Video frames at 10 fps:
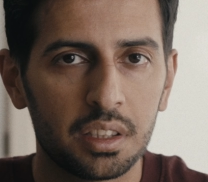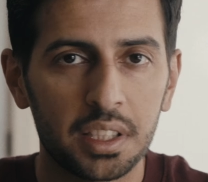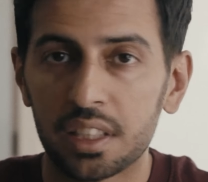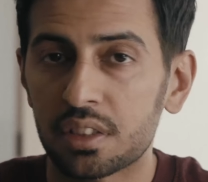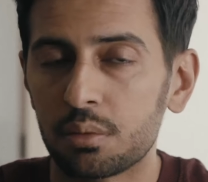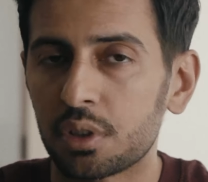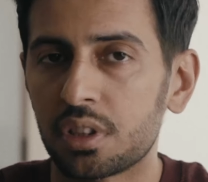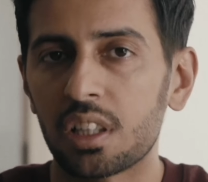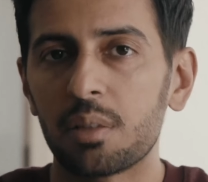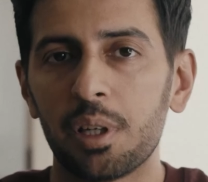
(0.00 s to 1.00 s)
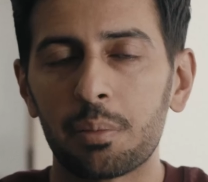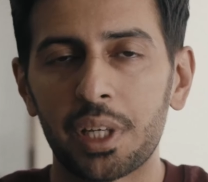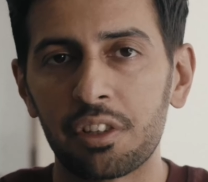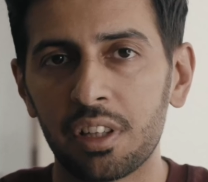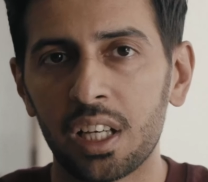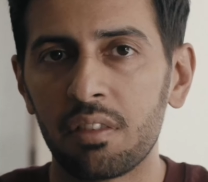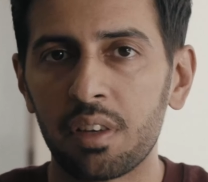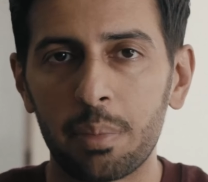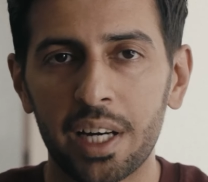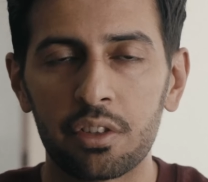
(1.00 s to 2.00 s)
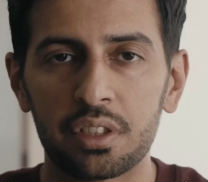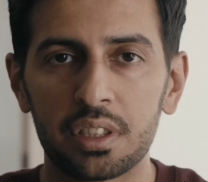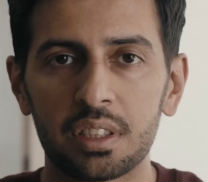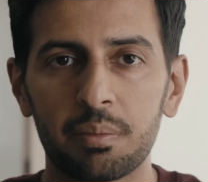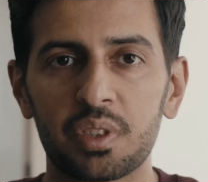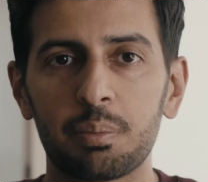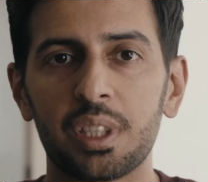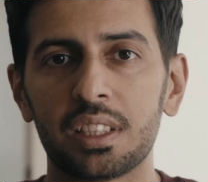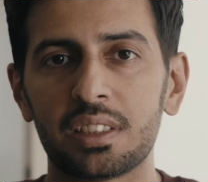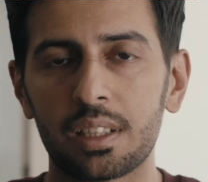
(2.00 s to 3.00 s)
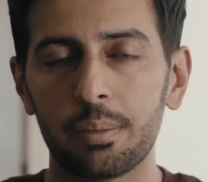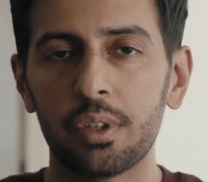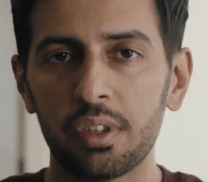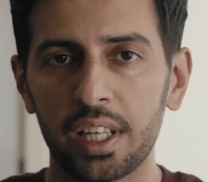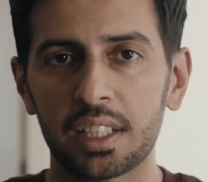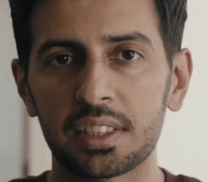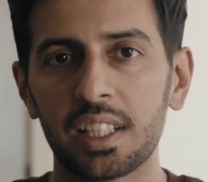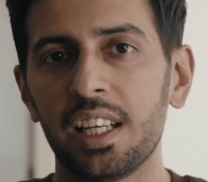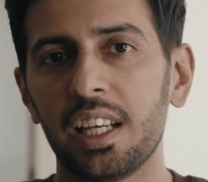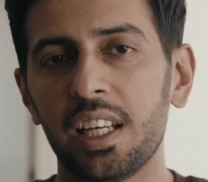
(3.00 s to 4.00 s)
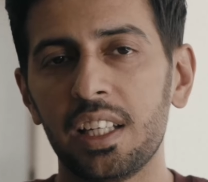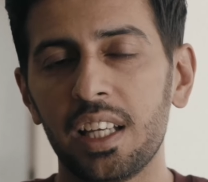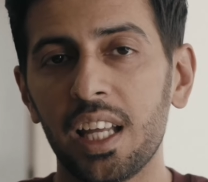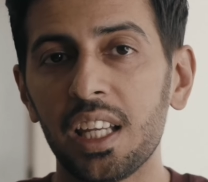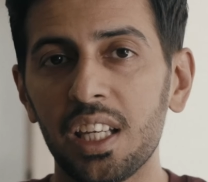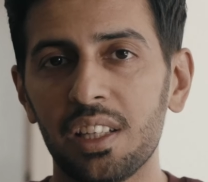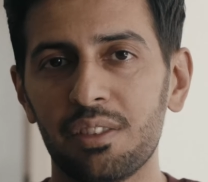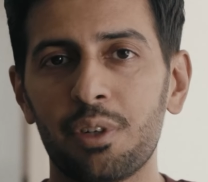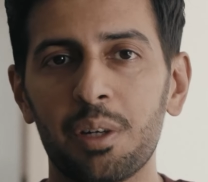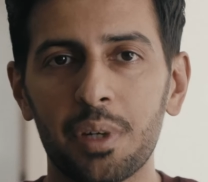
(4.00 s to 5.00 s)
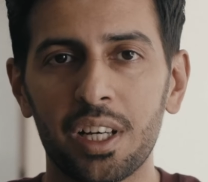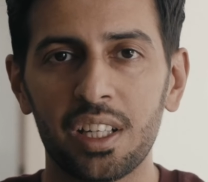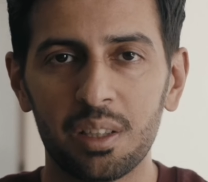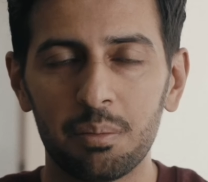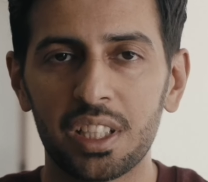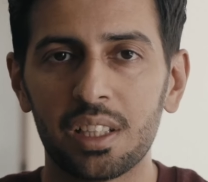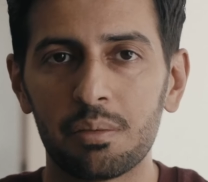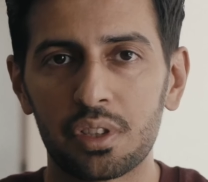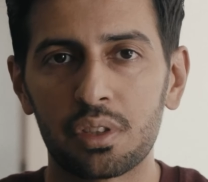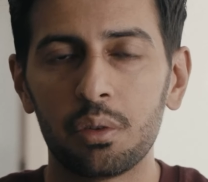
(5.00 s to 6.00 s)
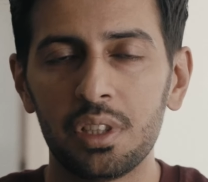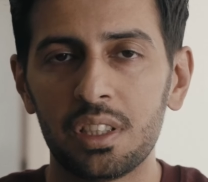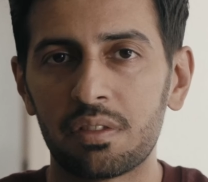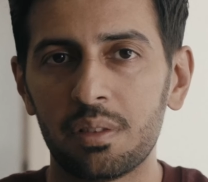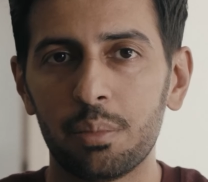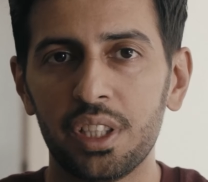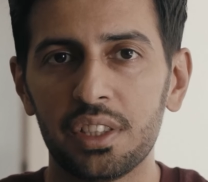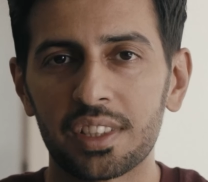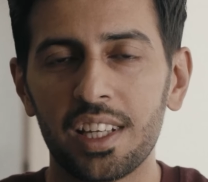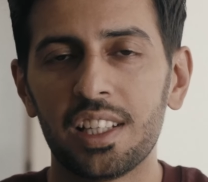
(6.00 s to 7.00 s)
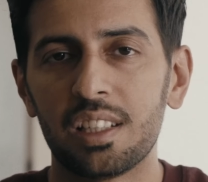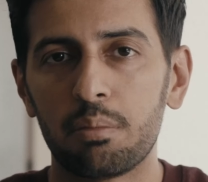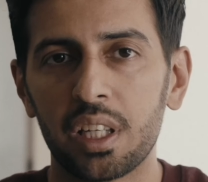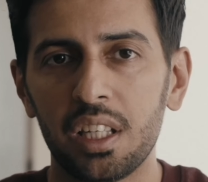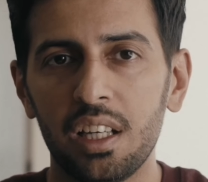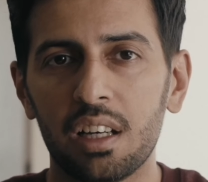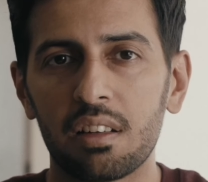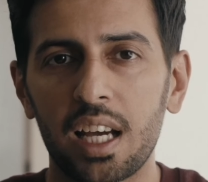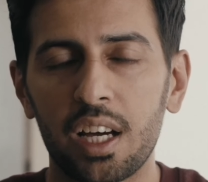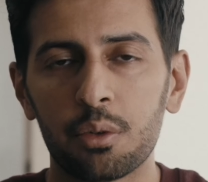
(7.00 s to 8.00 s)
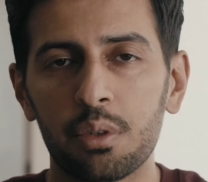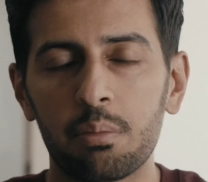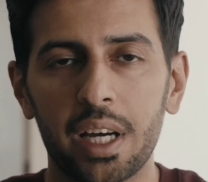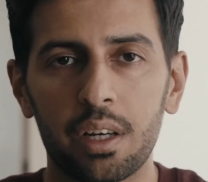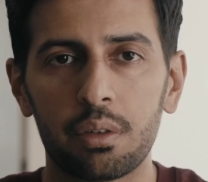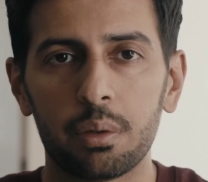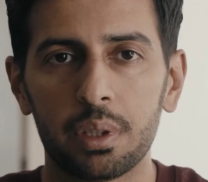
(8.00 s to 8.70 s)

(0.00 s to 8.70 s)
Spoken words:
Next, we'll talk about battery life and power systems because the Komodo X and any Red body becomes a totally different beast depending on how you power